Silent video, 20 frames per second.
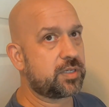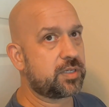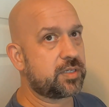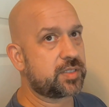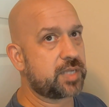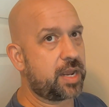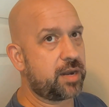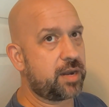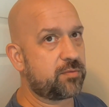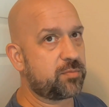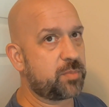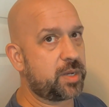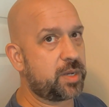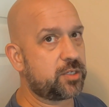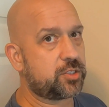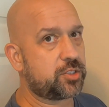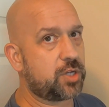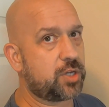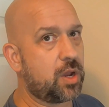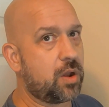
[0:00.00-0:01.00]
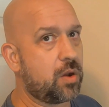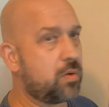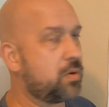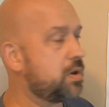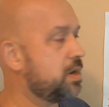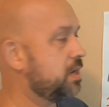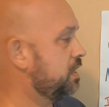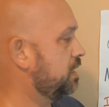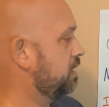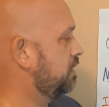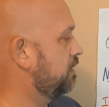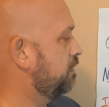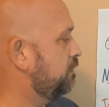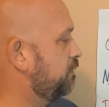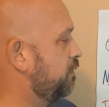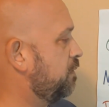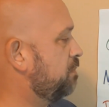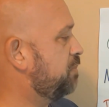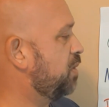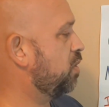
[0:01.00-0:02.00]
the design of my show
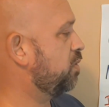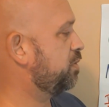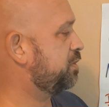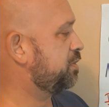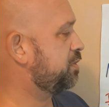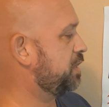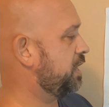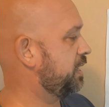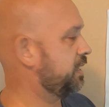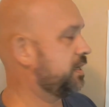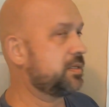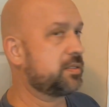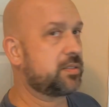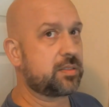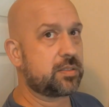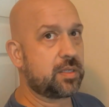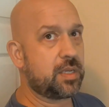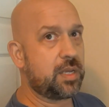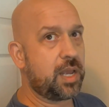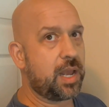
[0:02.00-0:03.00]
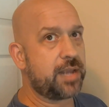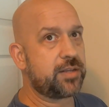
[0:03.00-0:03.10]
for both things.